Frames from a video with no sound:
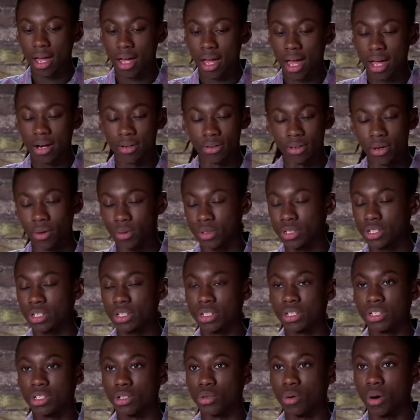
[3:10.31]
I don't know. It's
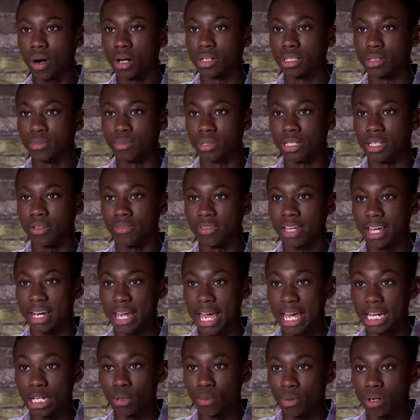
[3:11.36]
just too hard to believe that
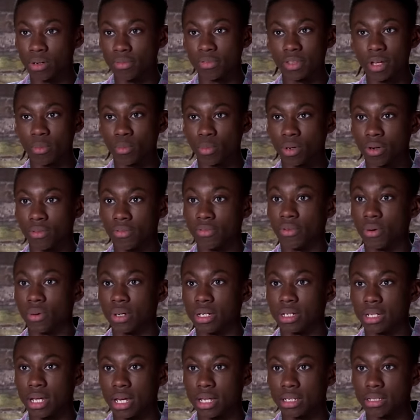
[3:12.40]
any one of them would have
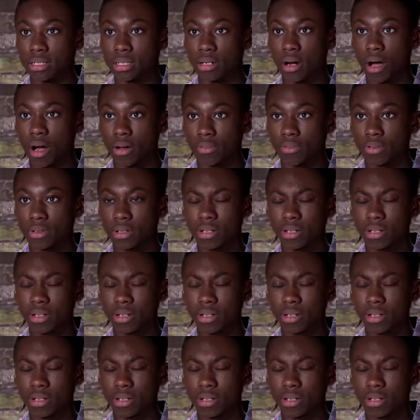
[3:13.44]
voted Kingston off.